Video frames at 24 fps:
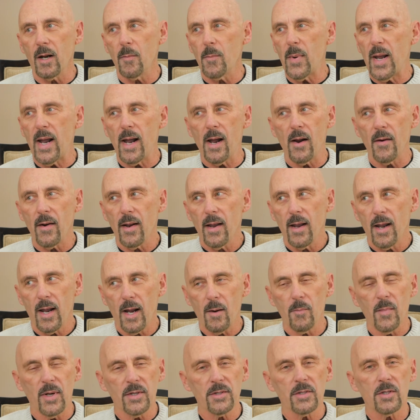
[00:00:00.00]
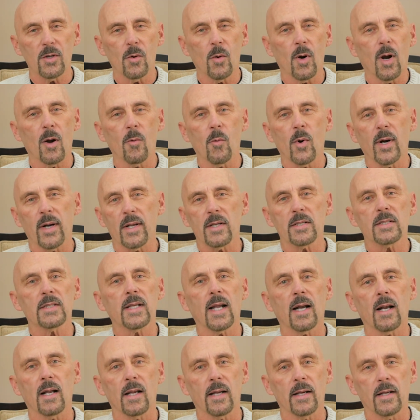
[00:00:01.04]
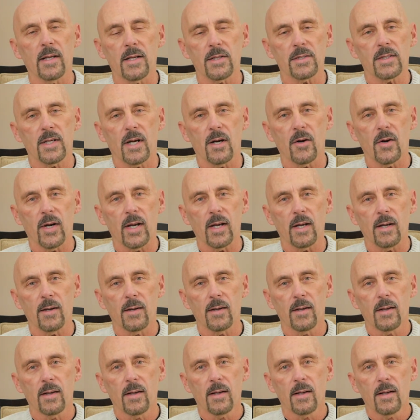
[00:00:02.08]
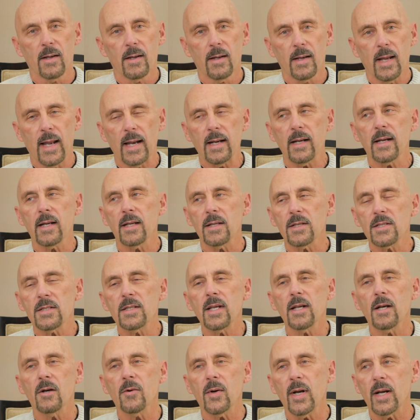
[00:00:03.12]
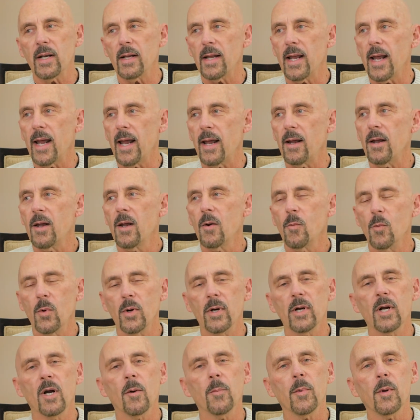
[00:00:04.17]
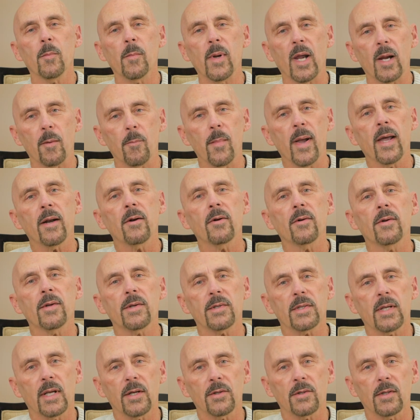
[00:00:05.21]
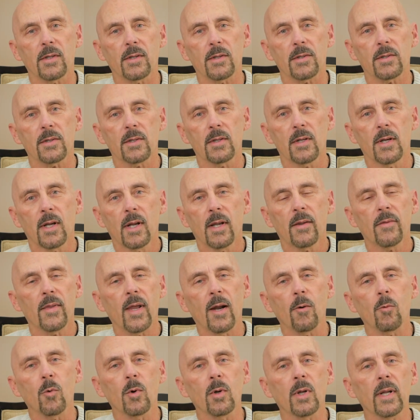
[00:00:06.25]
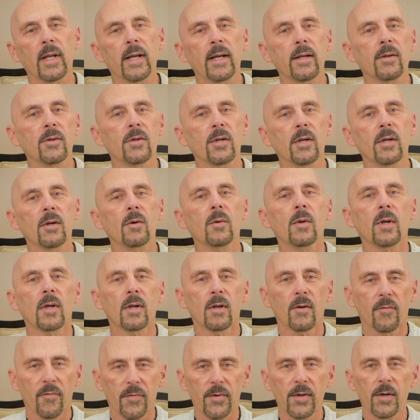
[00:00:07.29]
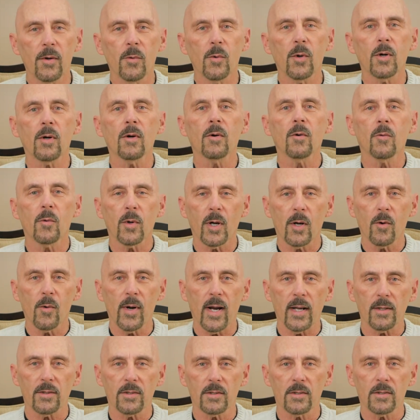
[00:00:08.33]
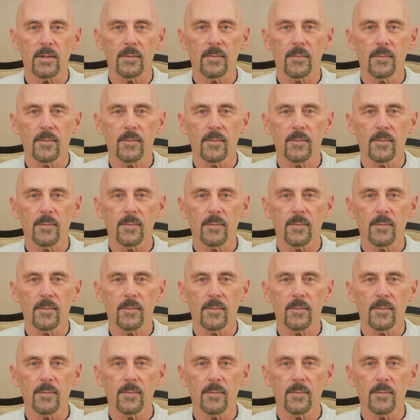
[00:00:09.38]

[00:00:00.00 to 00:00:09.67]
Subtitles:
about how much do I want to settle in this area? And considering that will help you make better decisions that will lead to fewer regrets.